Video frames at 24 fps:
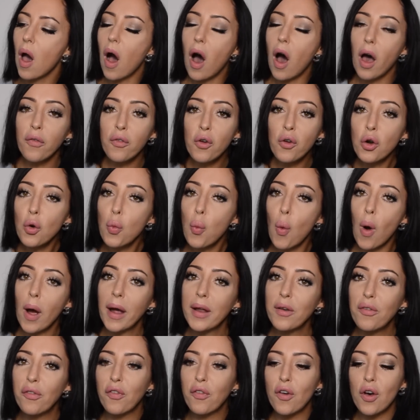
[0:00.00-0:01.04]
I've got a
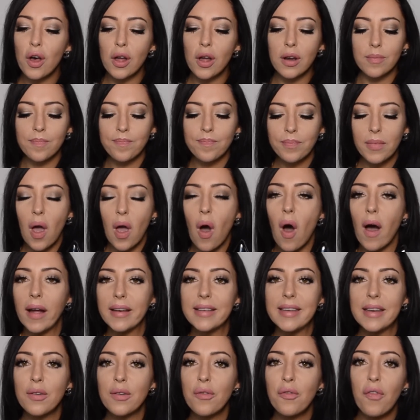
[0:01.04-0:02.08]
wide foot, I
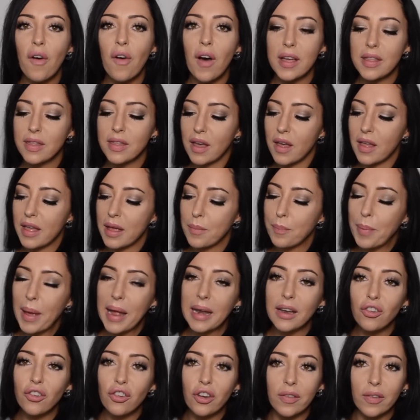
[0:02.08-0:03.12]
didn't find that it
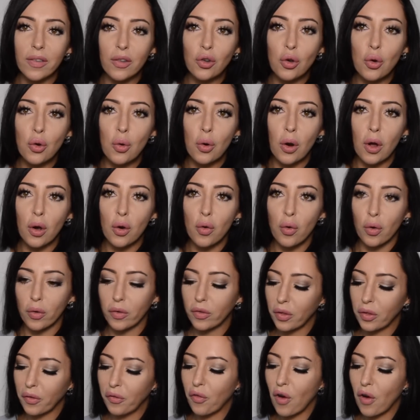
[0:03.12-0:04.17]
pinches at all across
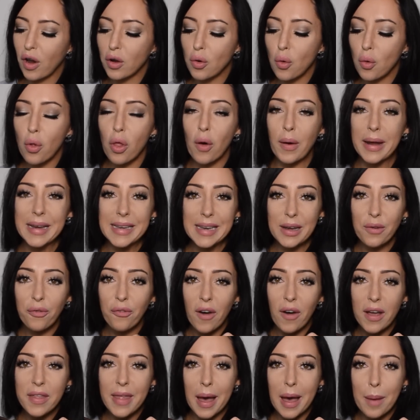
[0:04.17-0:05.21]
the front, although I did
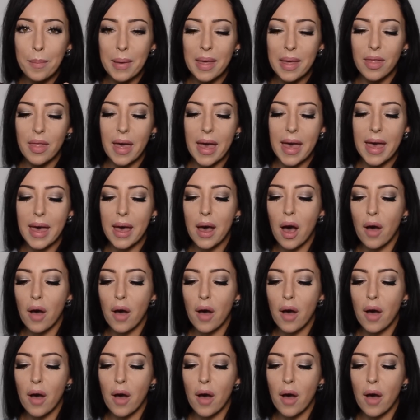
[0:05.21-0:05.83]
find that bit there.